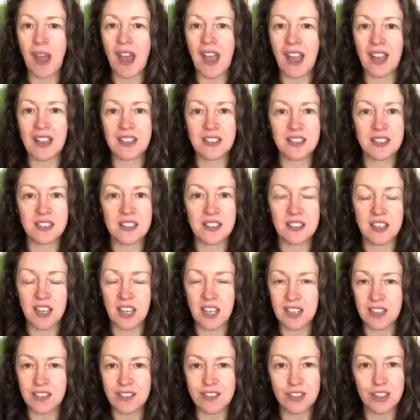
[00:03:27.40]
and
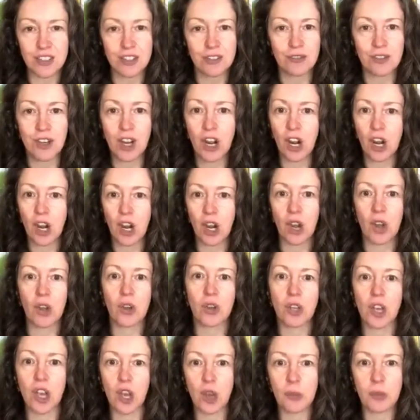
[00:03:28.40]
they sort of
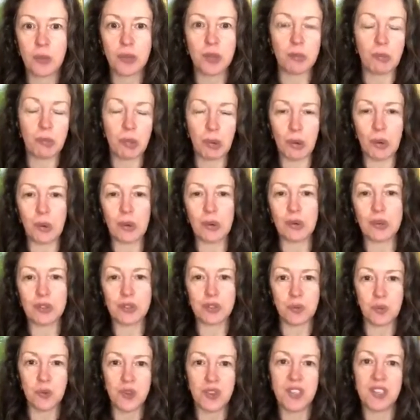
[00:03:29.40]
clog up the
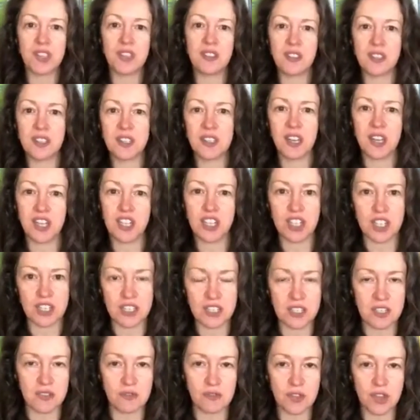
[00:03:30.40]
pores within the
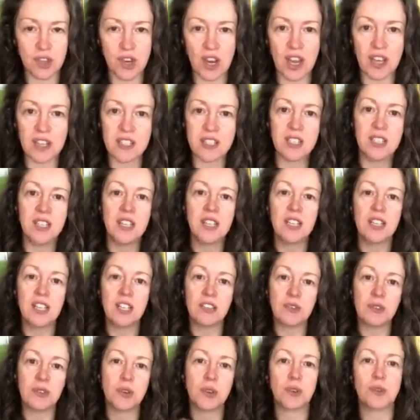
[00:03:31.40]
digestive tract,
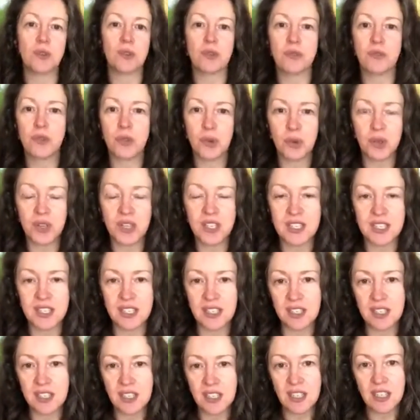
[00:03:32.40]
if you're
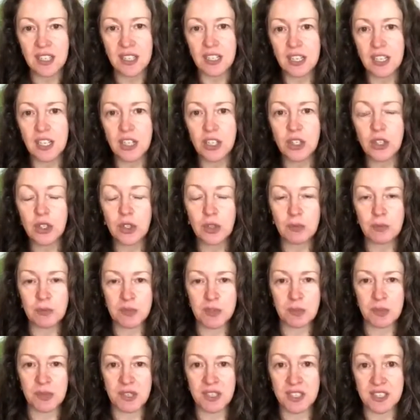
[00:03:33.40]
avoiding
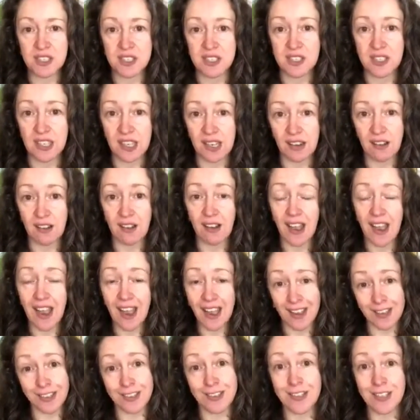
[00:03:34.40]
legumes because they are
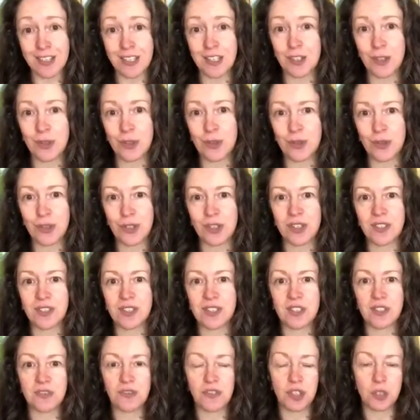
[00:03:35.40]

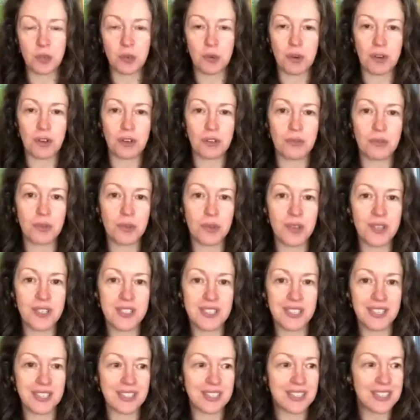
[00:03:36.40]
anti-nutrients, if you are
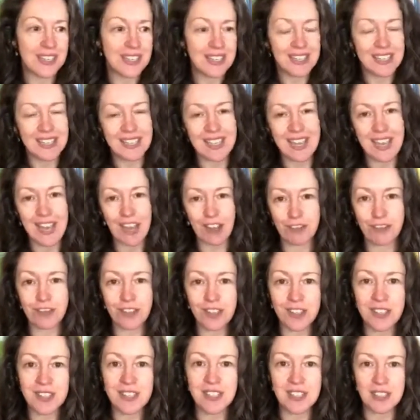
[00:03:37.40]
avoiding
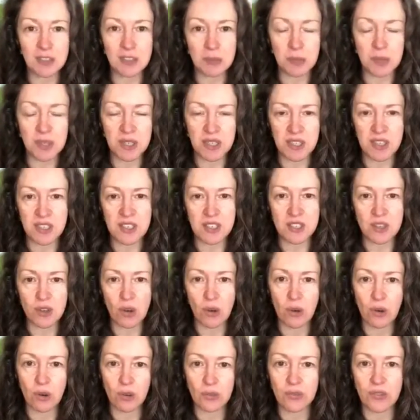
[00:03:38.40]
caffeine because
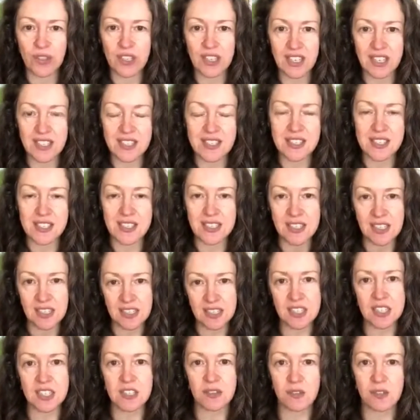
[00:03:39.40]
of its
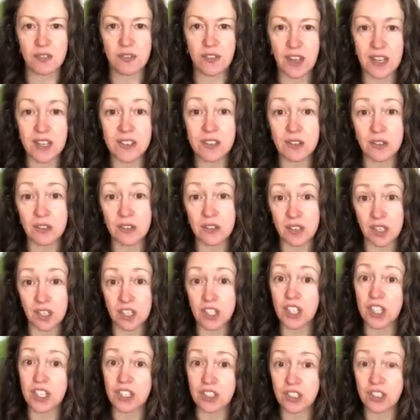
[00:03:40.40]
negative effects on
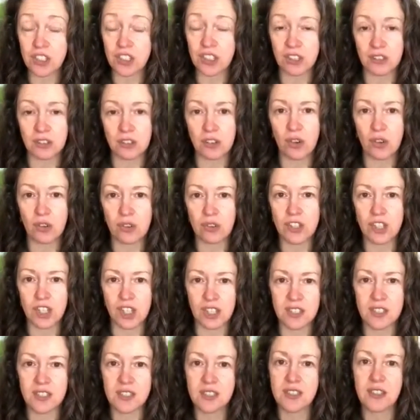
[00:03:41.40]
digestion, not
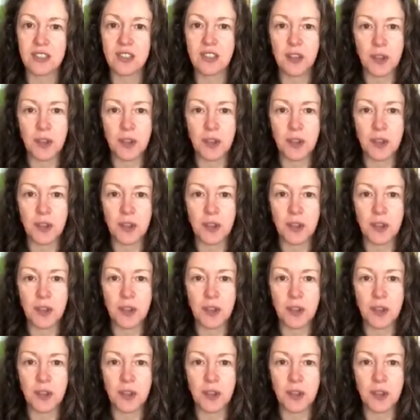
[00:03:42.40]
just